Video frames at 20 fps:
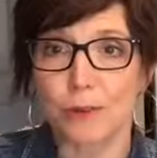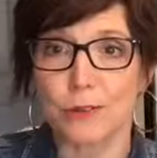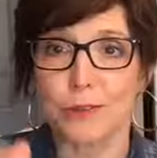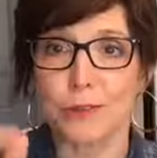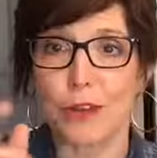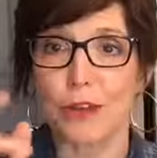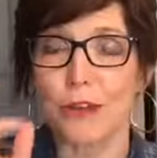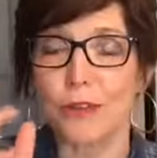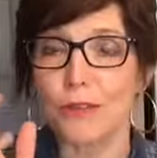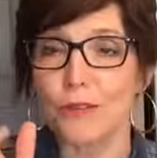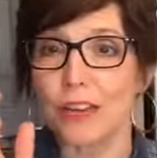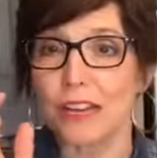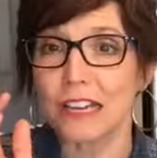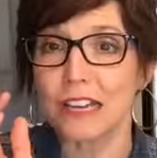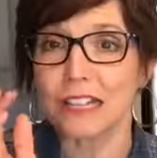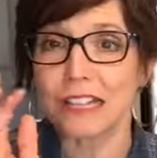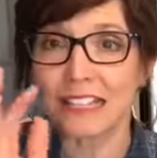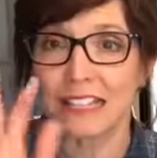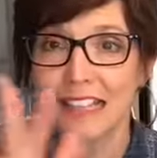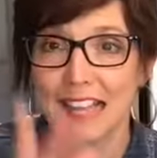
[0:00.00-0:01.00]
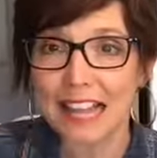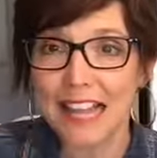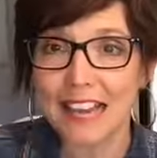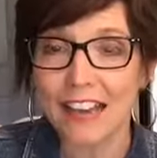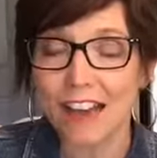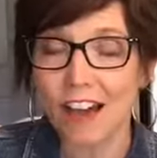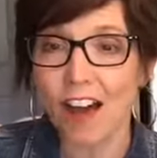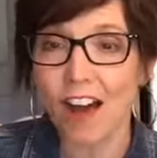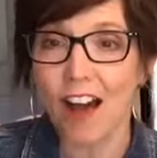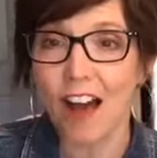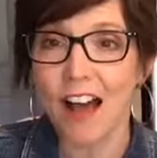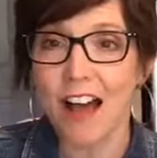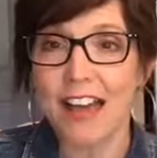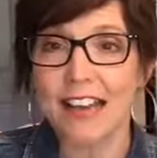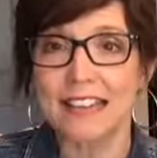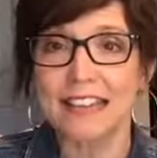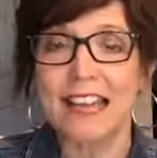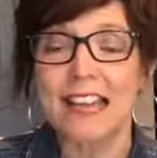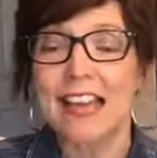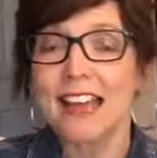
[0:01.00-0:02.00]
so you can click
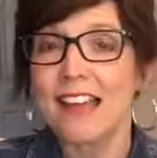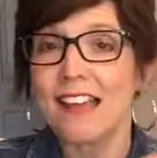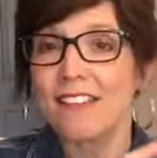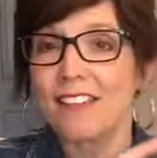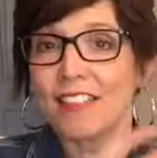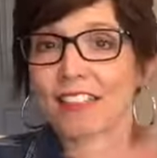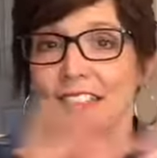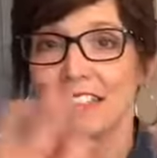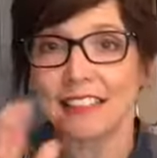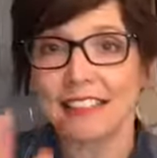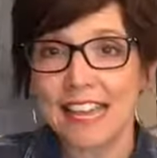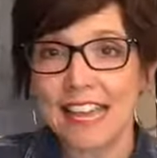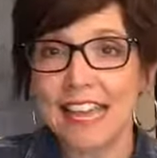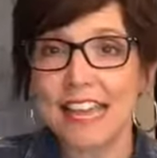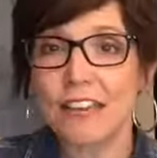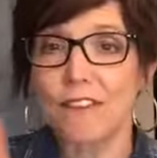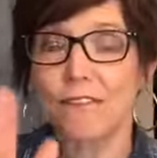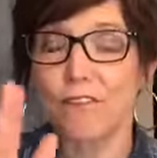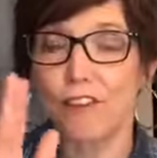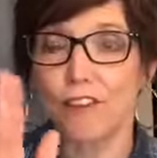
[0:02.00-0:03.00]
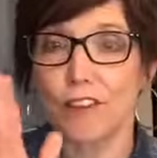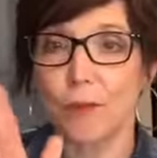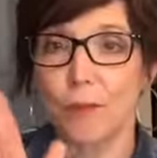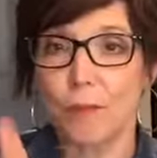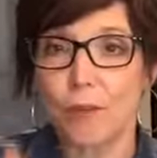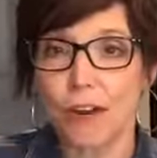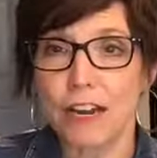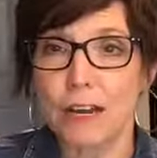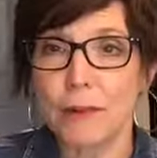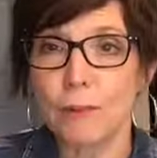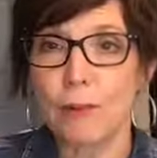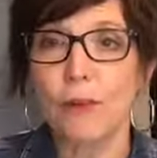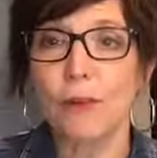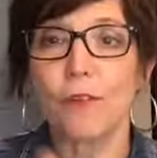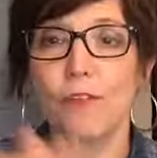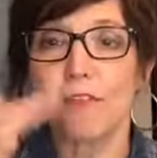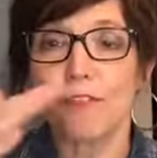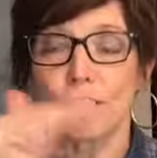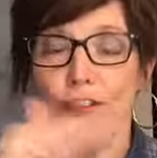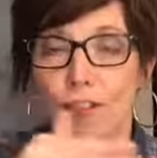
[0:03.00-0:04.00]
on the link for the
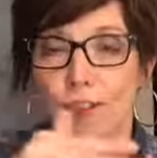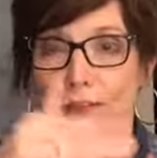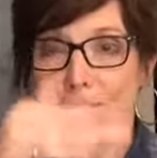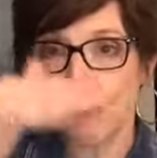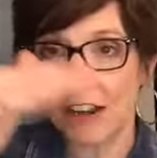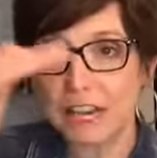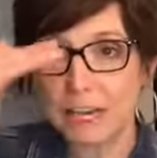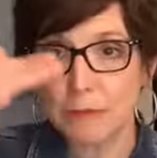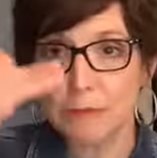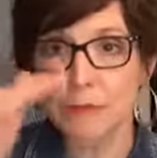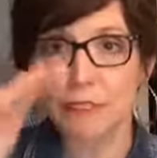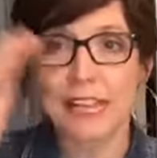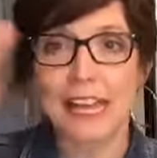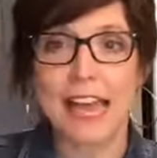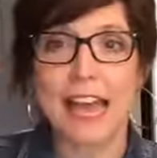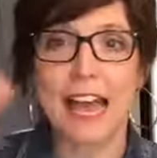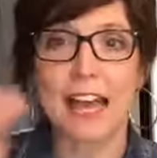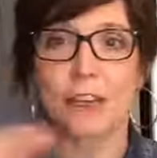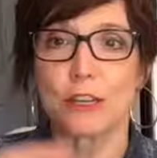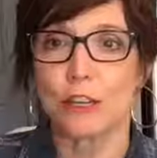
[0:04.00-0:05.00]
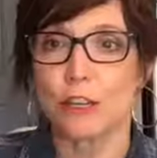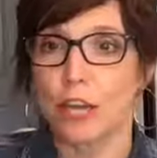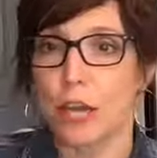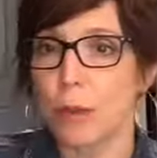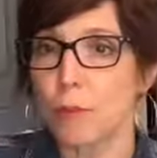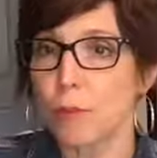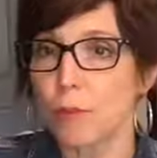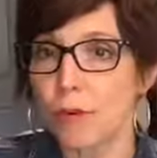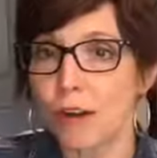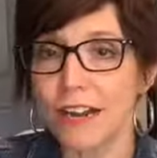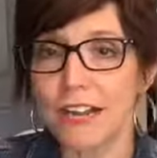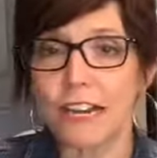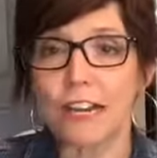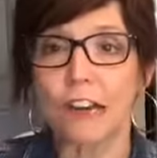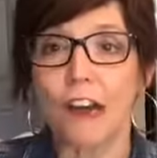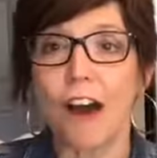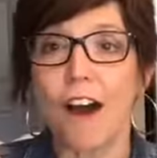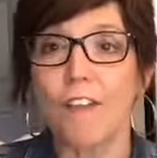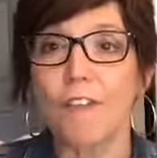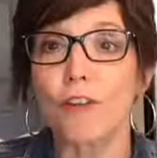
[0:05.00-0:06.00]
printable for the reading plan. You can print it
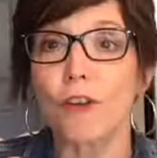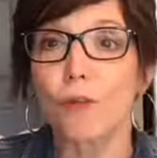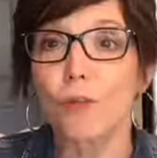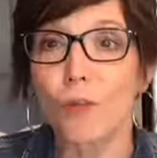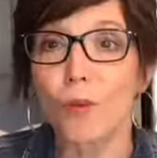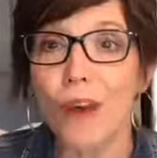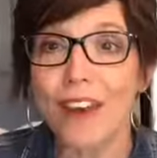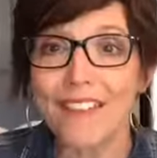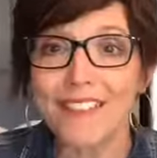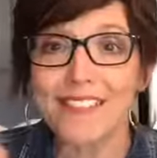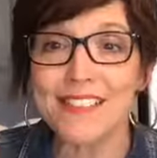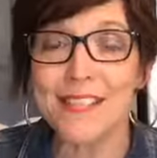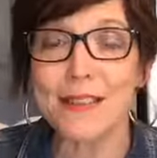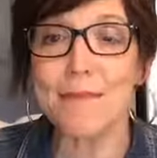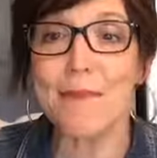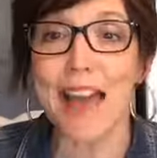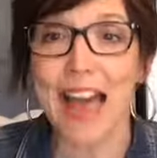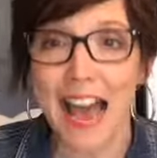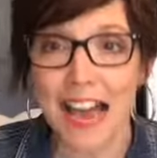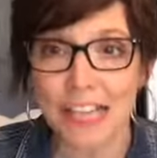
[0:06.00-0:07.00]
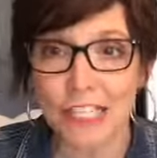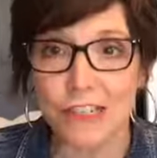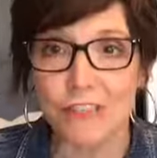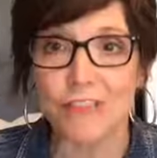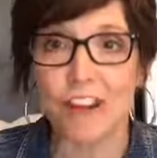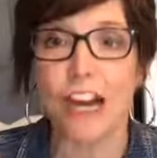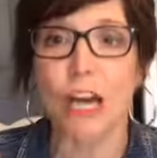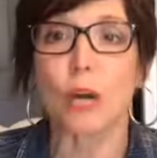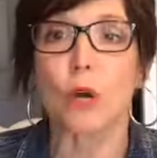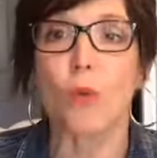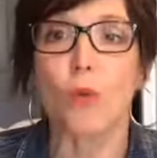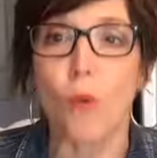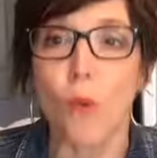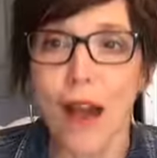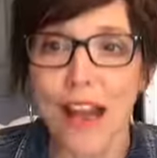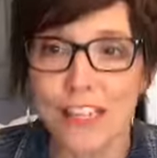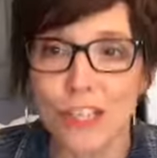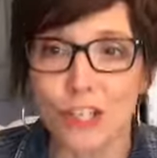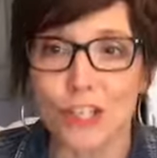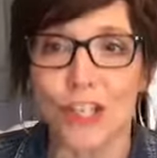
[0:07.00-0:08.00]
off with some extra
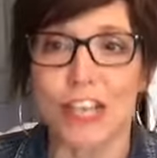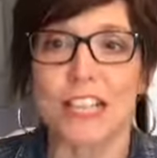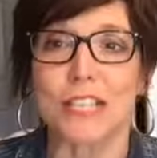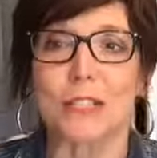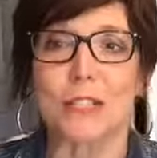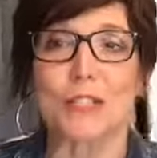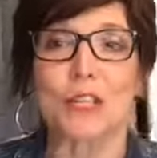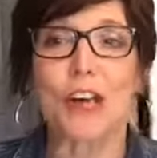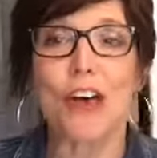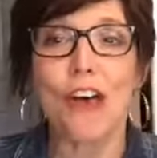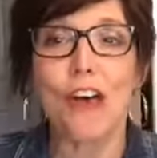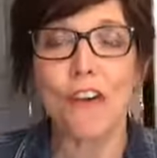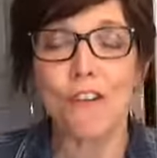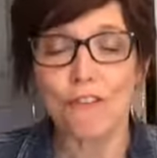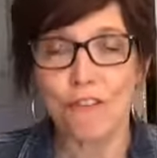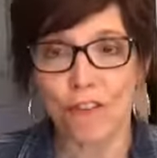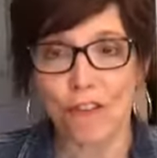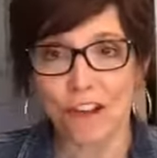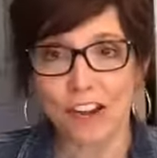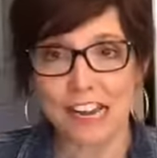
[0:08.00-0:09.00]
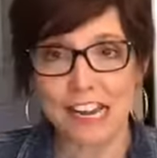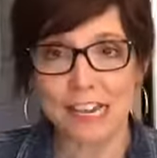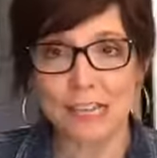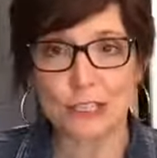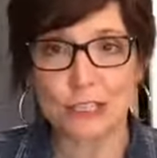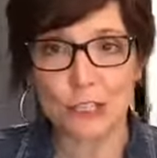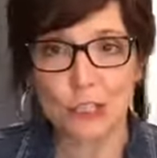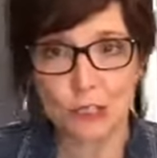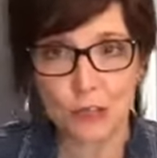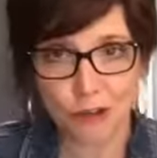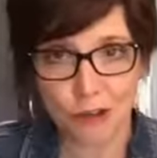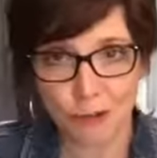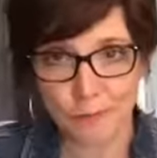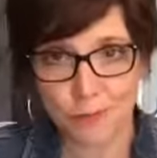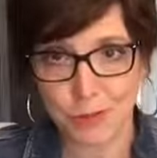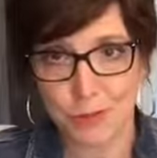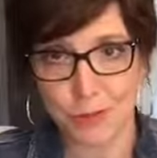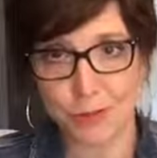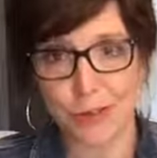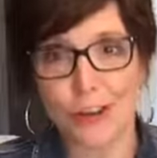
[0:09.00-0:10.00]
questions for each
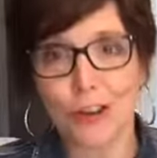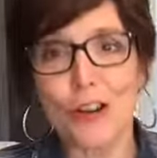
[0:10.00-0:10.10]
scripture.